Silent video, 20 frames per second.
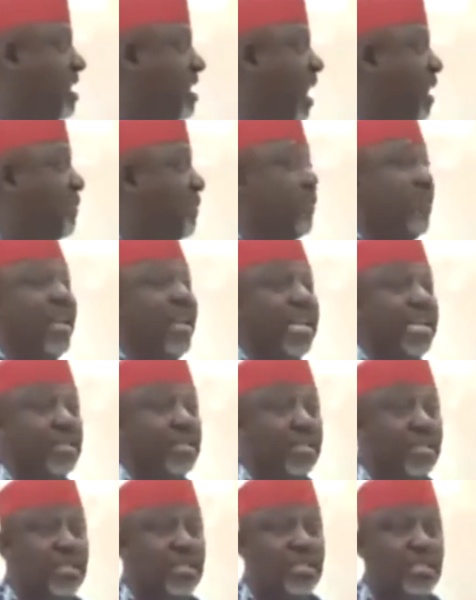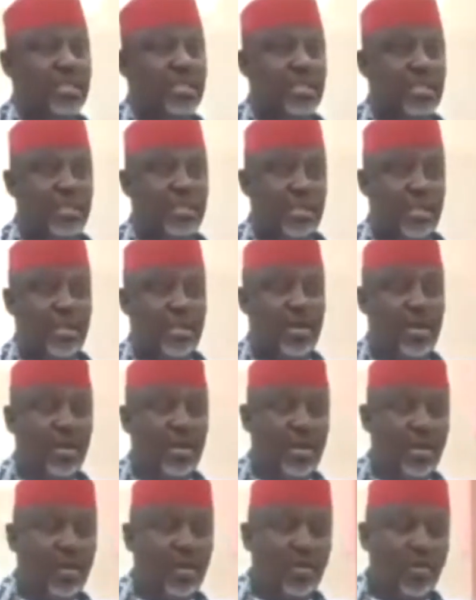their feelings
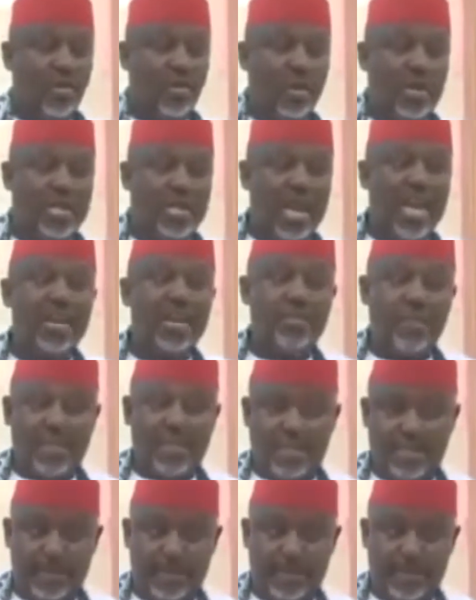with anybody.